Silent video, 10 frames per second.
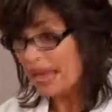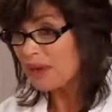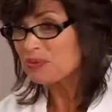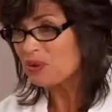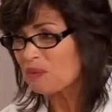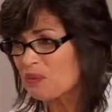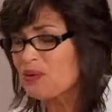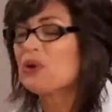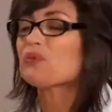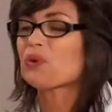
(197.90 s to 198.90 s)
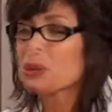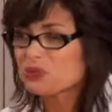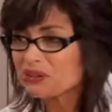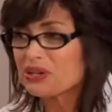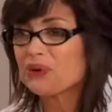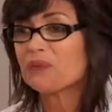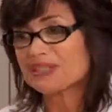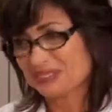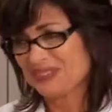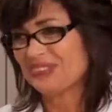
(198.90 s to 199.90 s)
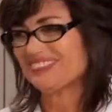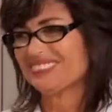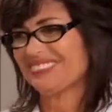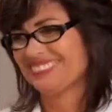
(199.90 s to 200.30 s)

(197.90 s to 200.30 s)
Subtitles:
abnormal, Rose would know what to do.